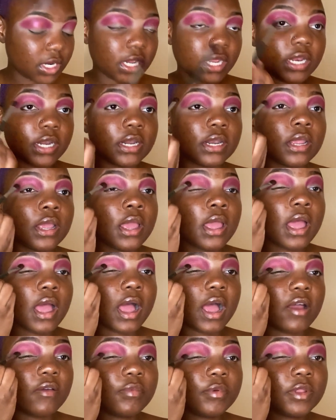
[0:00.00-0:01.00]
and
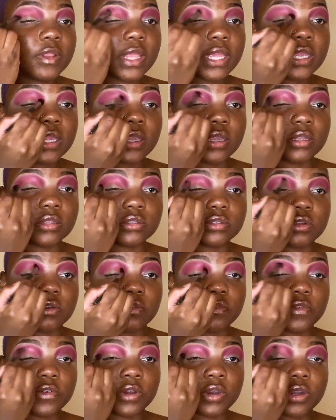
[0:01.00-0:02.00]
I've been liking it so
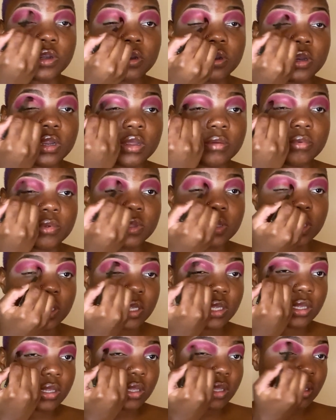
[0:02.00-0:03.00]
far. I've been
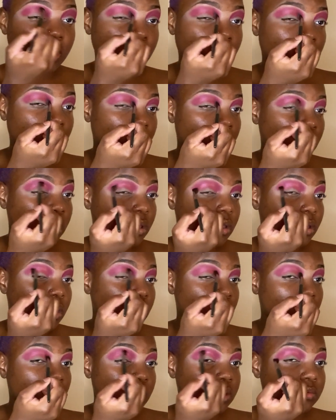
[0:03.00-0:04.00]
liking it.
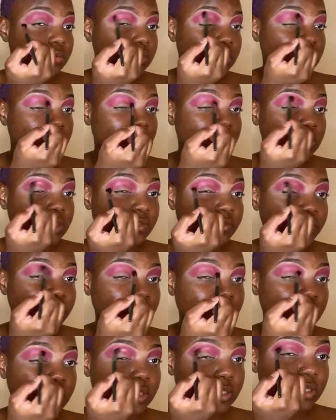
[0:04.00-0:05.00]
It's really
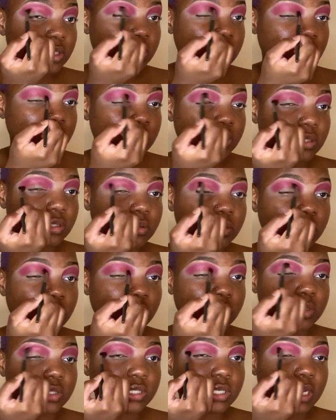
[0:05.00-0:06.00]
different. No,
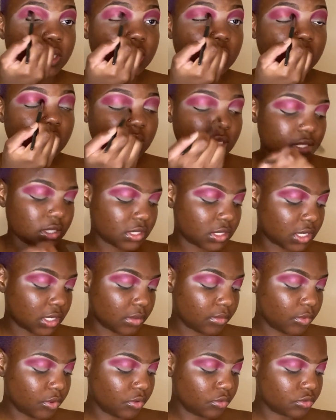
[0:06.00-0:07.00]
it's not anything that
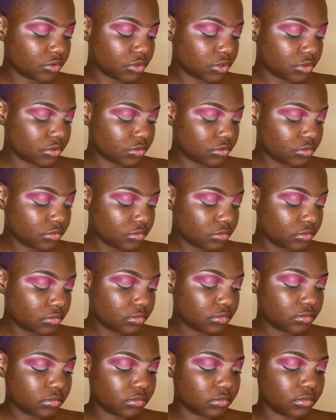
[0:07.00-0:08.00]
I'm used to,
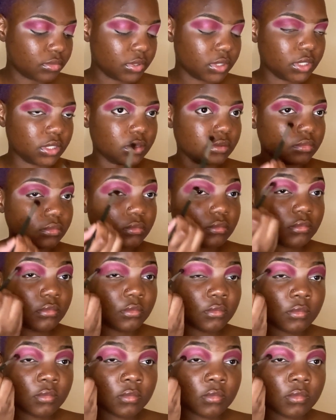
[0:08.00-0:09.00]
but
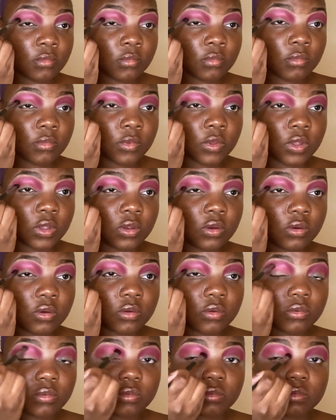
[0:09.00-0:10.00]
you
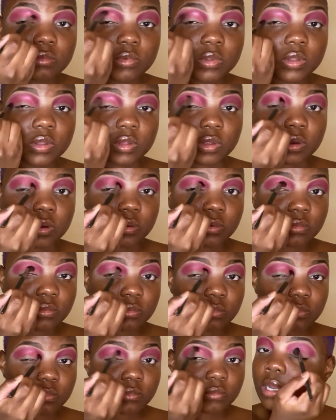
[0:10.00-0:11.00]
know, we'll learn.
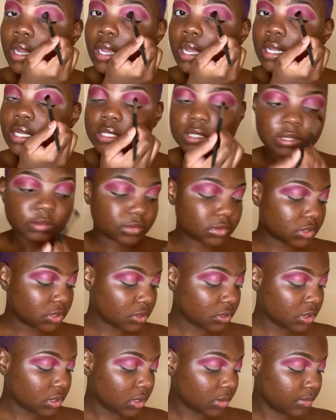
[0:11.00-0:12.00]
Guys, I'm
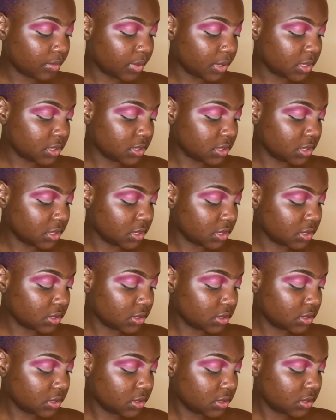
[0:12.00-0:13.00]
starting a
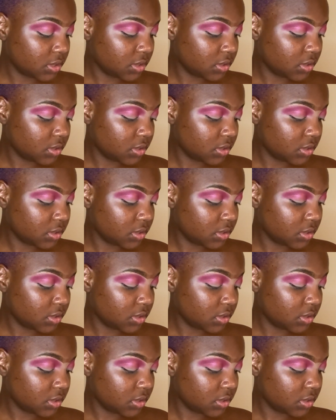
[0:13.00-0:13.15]
business.